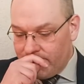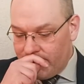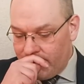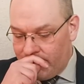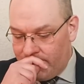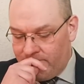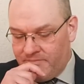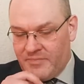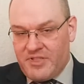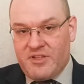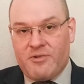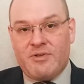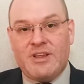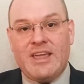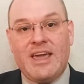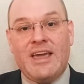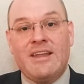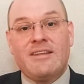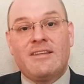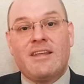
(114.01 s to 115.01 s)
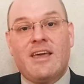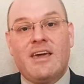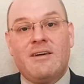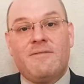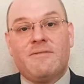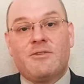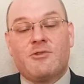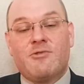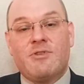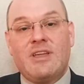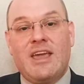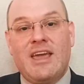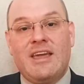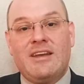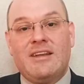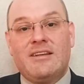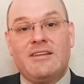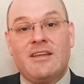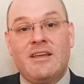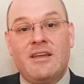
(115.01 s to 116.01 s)
and have
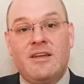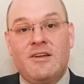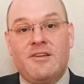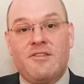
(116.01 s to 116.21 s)
created